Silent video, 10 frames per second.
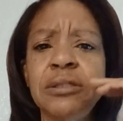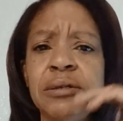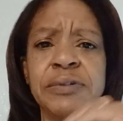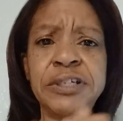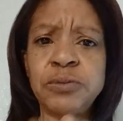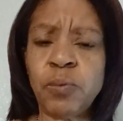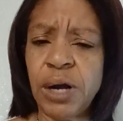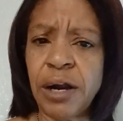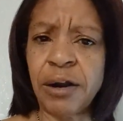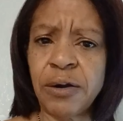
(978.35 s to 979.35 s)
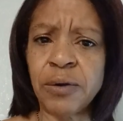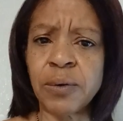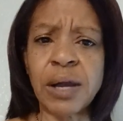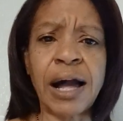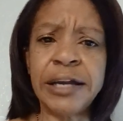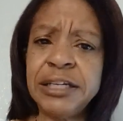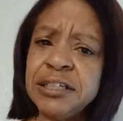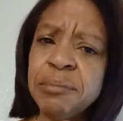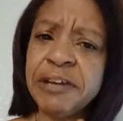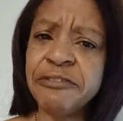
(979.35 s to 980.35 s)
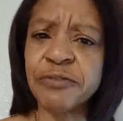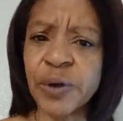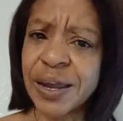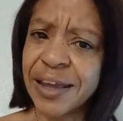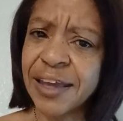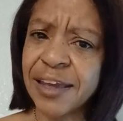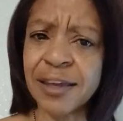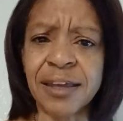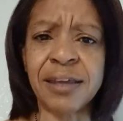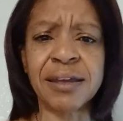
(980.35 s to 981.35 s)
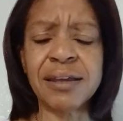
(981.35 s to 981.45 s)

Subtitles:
Do this work. I need to be free.